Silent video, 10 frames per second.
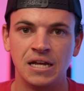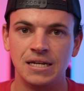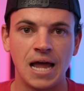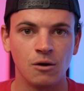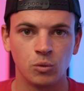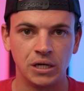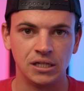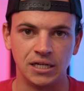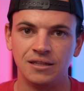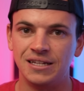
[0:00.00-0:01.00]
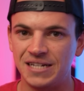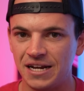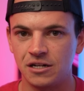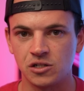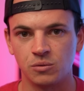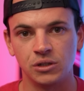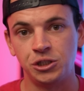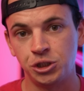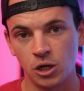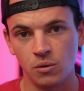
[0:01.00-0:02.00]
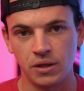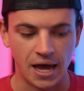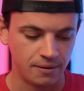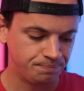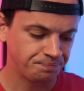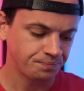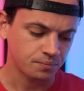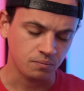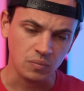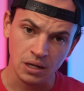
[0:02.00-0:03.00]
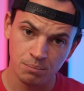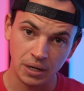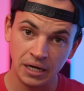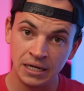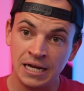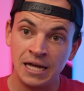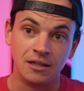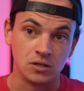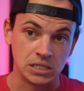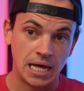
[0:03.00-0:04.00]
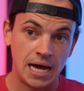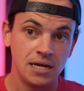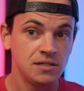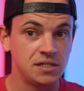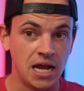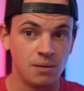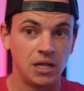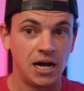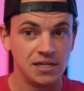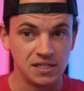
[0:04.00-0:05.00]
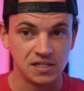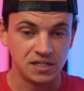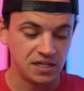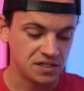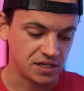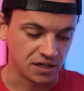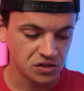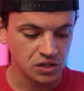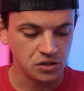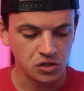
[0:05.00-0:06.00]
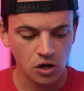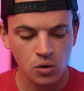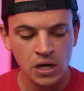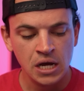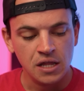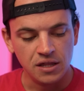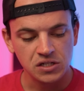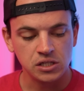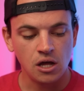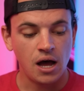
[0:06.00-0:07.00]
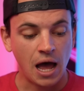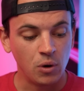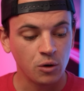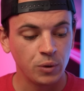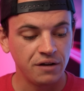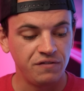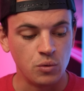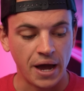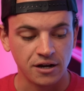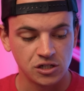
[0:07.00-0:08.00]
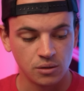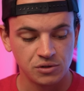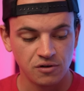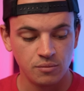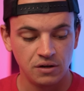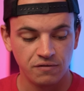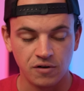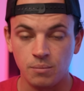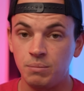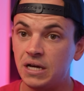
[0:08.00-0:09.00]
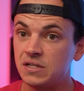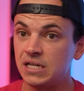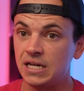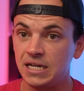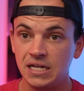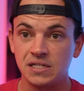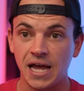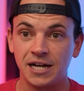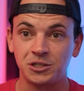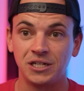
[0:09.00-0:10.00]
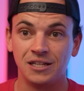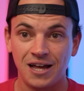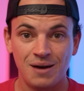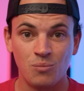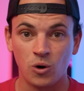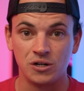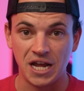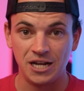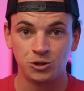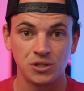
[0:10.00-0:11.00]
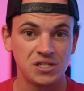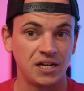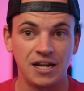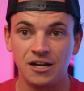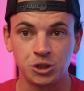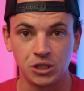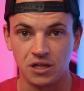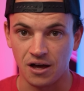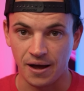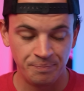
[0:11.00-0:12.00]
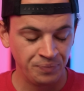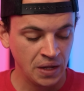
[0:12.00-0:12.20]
Not really. The data doesn't really show that. But there's lies, damn lies, and statistics. So, this law, I want to read a few excerpts from it because it is actually a lot more dangerous than I initially thought.